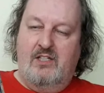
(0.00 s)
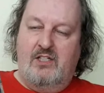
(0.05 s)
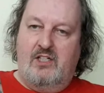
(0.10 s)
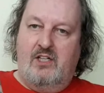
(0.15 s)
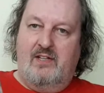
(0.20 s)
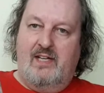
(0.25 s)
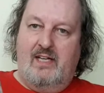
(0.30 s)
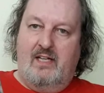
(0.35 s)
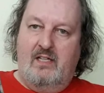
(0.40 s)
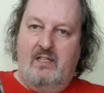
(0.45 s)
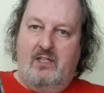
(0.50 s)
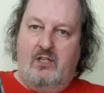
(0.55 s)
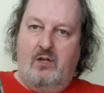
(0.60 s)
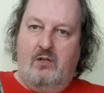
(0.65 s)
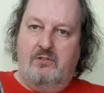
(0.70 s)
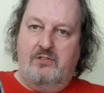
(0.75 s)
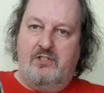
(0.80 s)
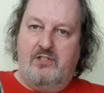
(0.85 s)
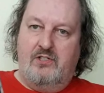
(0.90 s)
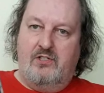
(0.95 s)
so they can
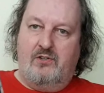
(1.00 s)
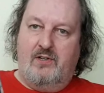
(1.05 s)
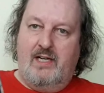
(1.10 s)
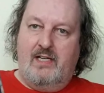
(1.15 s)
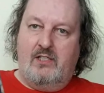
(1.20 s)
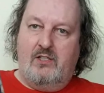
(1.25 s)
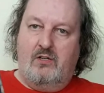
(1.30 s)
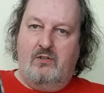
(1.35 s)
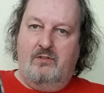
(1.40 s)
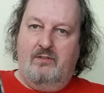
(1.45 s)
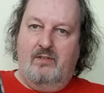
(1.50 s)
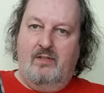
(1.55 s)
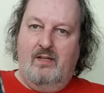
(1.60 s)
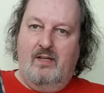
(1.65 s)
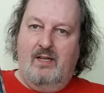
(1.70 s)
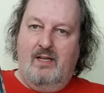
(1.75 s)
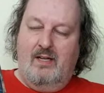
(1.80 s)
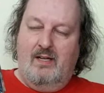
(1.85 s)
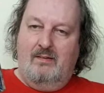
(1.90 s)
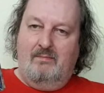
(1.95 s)
concentrate on
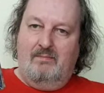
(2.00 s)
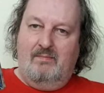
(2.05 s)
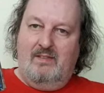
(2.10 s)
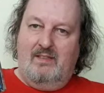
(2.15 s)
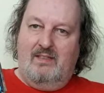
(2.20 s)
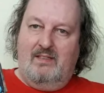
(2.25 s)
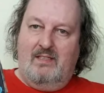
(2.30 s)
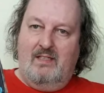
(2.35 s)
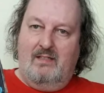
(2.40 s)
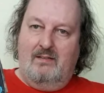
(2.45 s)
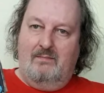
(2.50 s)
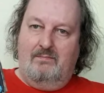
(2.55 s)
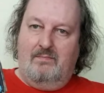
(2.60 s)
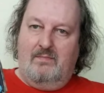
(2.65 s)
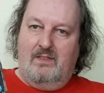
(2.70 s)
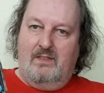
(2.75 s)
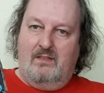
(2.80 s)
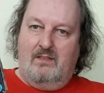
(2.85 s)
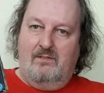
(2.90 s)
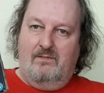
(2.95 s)
the
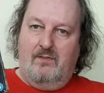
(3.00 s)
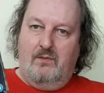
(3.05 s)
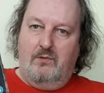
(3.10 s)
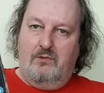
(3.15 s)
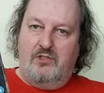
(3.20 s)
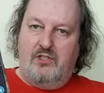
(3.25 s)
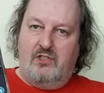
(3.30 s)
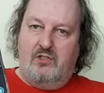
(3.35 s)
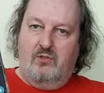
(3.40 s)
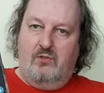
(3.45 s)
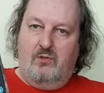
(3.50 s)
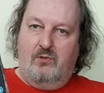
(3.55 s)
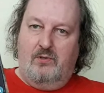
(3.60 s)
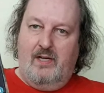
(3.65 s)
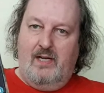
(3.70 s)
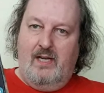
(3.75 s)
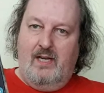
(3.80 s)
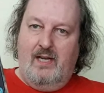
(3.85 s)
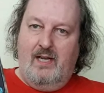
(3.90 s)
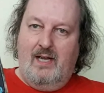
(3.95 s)
full
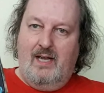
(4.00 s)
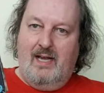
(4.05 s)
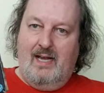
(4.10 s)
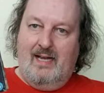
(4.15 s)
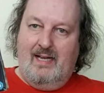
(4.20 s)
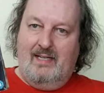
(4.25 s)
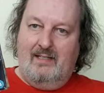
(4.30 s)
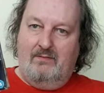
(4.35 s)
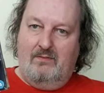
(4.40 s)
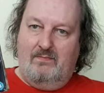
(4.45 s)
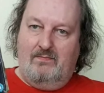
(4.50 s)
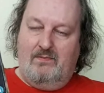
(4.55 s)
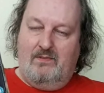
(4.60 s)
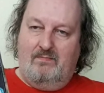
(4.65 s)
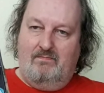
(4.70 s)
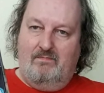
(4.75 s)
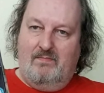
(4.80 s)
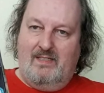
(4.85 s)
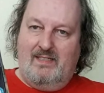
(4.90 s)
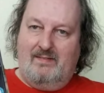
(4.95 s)
story and,
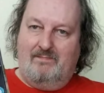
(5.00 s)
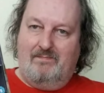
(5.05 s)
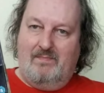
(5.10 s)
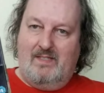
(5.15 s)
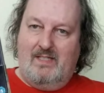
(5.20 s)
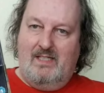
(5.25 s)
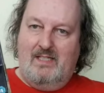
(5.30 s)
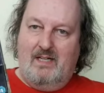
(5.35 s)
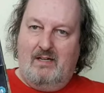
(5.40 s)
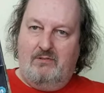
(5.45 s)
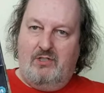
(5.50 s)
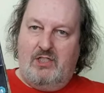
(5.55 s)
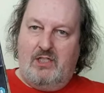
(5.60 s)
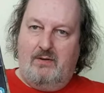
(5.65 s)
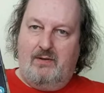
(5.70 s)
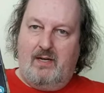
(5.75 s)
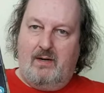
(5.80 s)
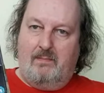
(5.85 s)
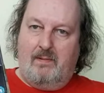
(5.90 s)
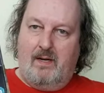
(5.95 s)
you know,
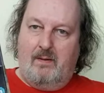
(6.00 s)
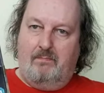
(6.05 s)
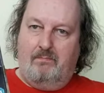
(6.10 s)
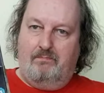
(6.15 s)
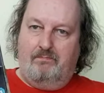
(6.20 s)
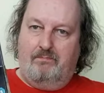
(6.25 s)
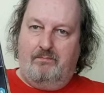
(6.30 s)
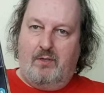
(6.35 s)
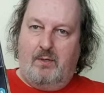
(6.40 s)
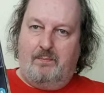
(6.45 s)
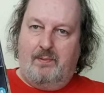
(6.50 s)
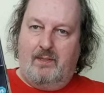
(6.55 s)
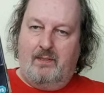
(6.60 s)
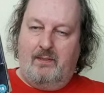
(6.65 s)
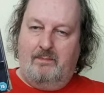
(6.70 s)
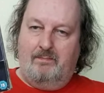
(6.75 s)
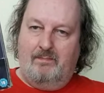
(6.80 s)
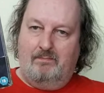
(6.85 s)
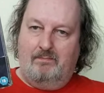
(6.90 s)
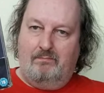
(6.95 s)
showing up a proper
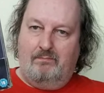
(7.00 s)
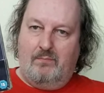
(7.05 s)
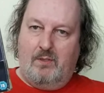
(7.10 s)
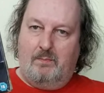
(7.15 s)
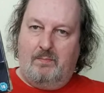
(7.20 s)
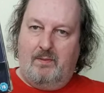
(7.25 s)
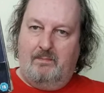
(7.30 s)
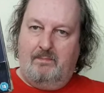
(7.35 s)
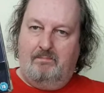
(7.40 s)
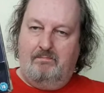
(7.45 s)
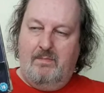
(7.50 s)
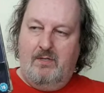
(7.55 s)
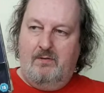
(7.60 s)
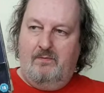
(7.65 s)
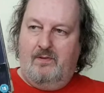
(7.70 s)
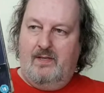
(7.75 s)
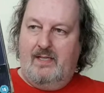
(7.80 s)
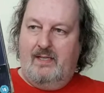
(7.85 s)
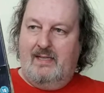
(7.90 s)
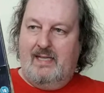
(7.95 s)

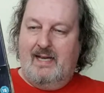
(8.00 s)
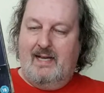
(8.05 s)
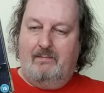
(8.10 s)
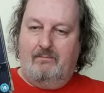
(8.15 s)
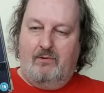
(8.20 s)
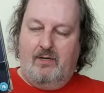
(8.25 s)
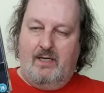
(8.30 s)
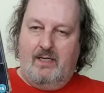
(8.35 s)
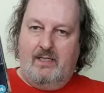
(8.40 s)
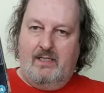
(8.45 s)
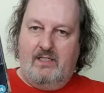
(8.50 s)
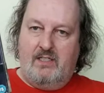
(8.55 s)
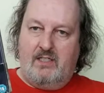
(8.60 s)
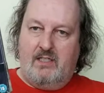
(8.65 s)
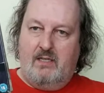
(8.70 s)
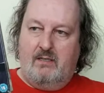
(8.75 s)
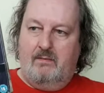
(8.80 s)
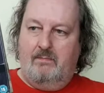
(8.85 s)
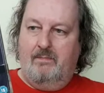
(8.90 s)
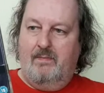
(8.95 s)
movie there, really.
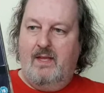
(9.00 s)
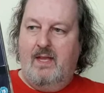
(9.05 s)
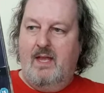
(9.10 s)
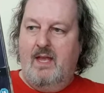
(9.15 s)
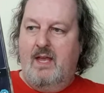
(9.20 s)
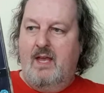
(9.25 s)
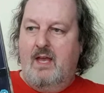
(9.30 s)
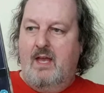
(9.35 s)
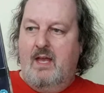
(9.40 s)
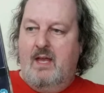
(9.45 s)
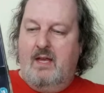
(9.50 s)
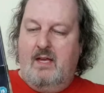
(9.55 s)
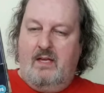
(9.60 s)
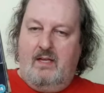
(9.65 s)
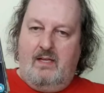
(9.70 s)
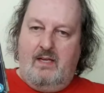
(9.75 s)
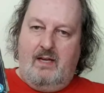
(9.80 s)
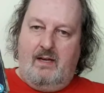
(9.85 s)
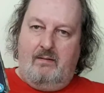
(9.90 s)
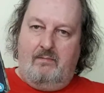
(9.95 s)
So
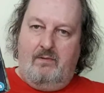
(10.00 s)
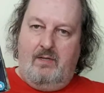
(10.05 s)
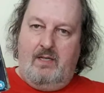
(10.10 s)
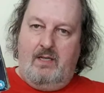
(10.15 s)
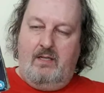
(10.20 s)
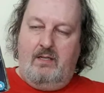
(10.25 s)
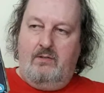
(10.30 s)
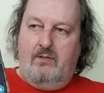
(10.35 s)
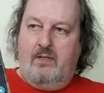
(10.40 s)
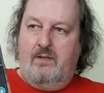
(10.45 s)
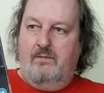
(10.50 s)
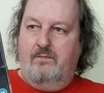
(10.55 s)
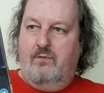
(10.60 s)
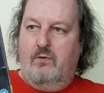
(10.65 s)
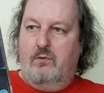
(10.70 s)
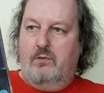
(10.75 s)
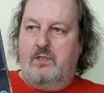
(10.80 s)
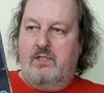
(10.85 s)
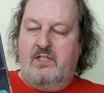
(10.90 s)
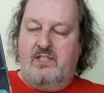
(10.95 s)
yeah, really looking
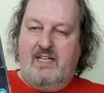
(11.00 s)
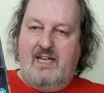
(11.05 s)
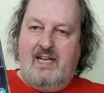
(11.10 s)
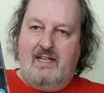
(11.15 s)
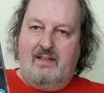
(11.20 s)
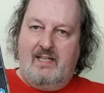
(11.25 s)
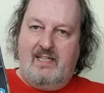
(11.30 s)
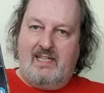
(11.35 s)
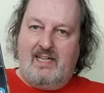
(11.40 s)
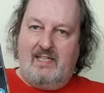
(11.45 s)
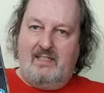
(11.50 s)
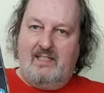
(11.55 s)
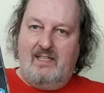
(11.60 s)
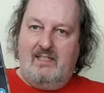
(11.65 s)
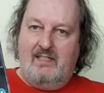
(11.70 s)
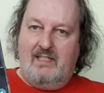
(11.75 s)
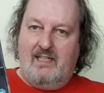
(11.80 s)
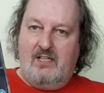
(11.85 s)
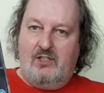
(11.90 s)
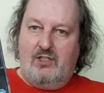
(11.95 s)
forward to seeing this. I
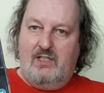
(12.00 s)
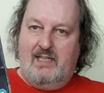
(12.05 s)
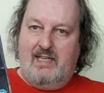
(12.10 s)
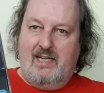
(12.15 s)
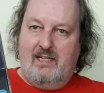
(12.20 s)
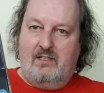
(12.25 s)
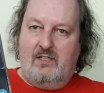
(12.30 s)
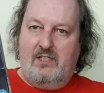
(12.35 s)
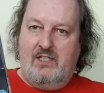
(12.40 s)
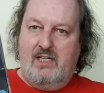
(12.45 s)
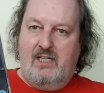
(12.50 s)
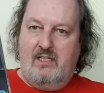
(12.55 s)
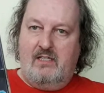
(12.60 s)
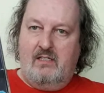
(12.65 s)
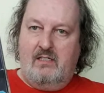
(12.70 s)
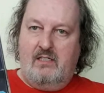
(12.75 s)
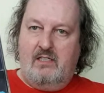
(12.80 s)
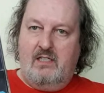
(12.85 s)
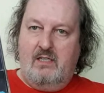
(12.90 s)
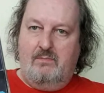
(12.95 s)
didn't actually get to see it
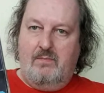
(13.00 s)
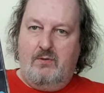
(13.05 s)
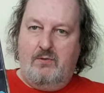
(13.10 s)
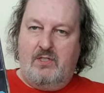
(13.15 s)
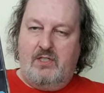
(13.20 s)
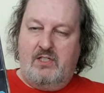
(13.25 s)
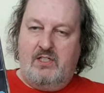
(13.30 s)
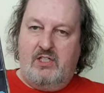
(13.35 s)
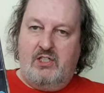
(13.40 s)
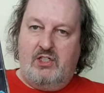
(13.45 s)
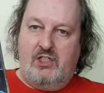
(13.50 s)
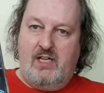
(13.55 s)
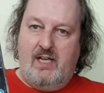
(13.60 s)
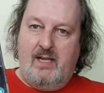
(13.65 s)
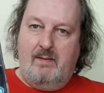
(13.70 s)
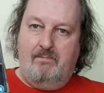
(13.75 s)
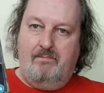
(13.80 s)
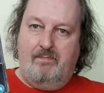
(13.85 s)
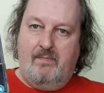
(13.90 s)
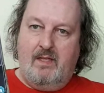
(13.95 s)
at the cinema, which is a
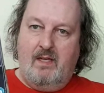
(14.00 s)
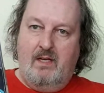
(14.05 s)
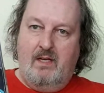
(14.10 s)
shame.